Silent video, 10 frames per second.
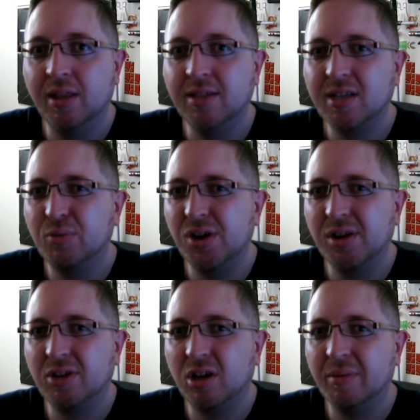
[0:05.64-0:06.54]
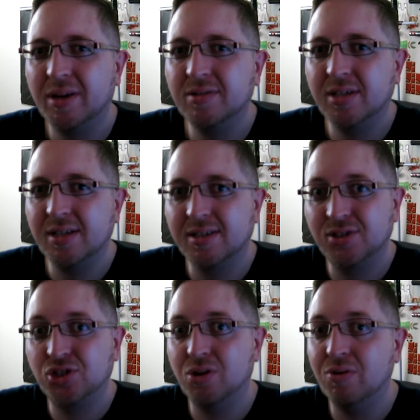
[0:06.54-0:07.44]
and this time we're going to talk about
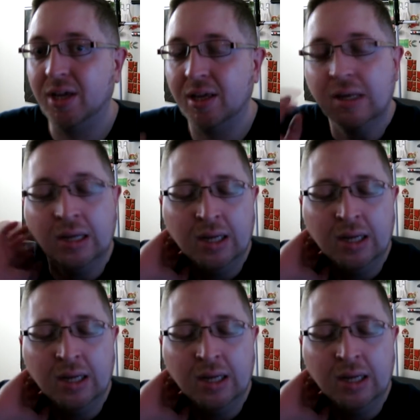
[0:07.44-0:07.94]
Sony.